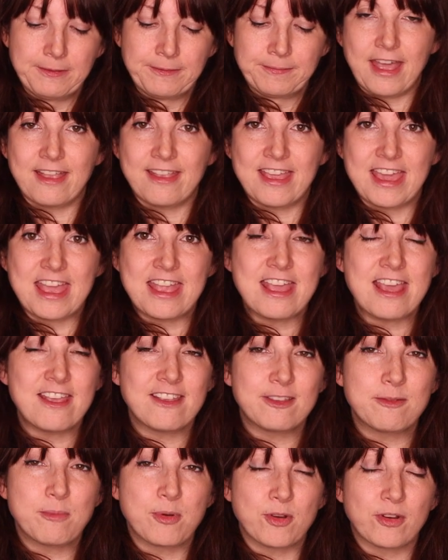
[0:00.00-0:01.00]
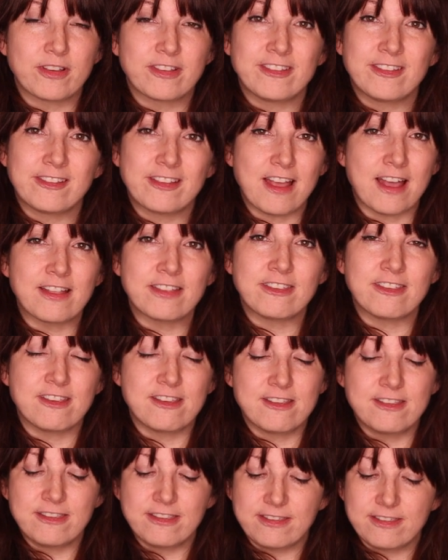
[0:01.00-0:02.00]
And in his book
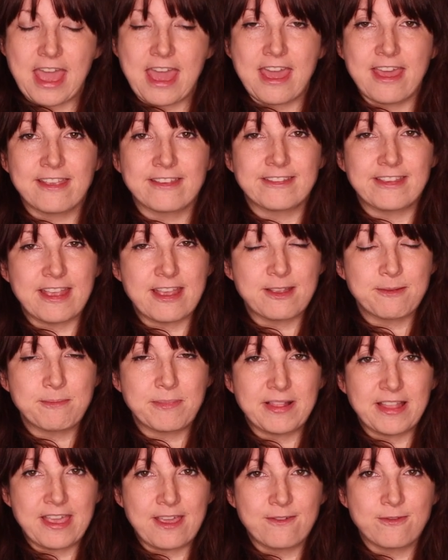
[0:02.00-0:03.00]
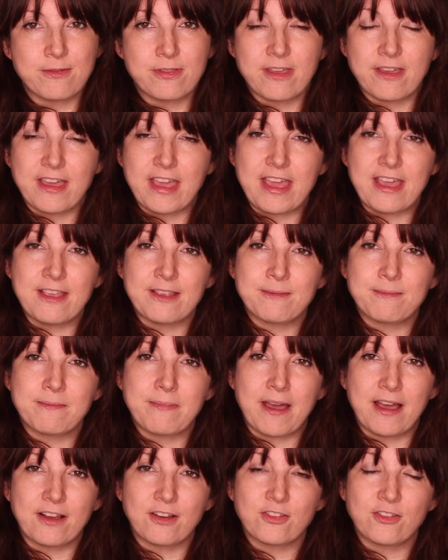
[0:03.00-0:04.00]
Scattered, it is his belief that he is
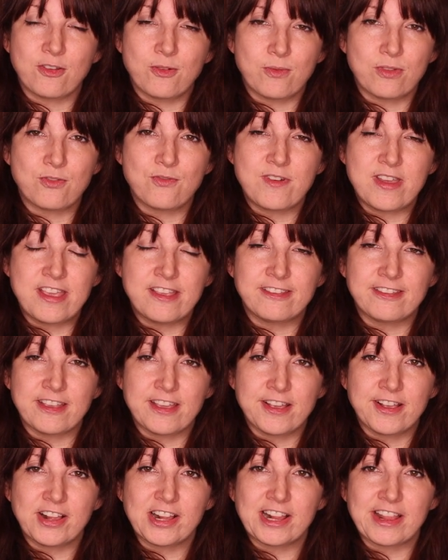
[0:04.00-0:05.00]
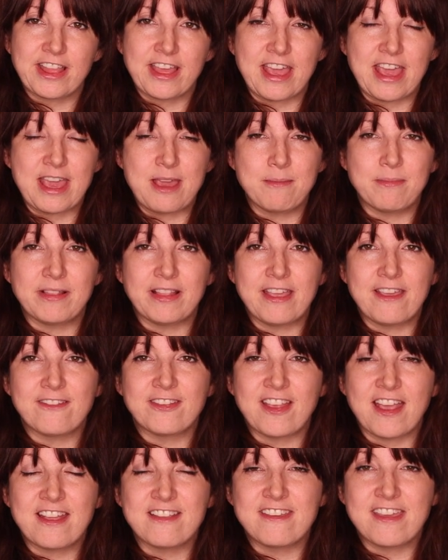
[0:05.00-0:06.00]
backed up with research that he
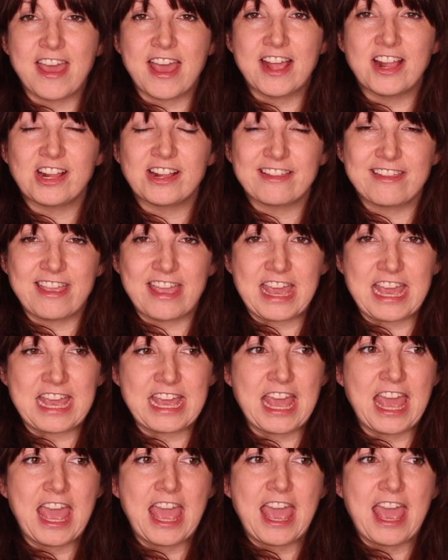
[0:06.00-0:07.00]
believes ADHD